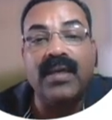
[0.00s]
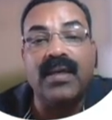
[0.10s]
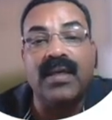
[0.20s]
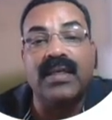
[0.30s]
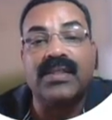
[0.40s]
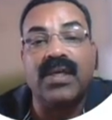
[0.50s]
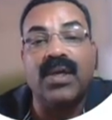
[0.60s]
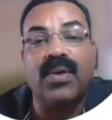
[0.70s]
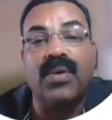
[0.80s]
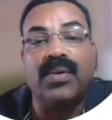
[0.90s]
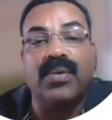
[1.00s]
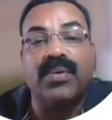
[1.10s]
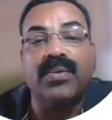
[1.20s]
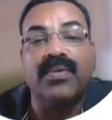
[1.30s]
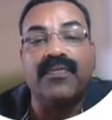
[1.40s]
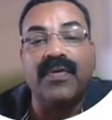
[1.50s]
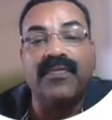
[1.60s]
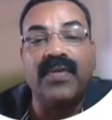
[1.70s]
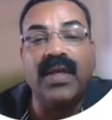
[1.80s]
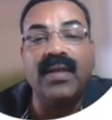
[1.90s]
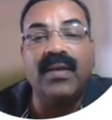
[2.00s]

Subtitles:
is equal to 15,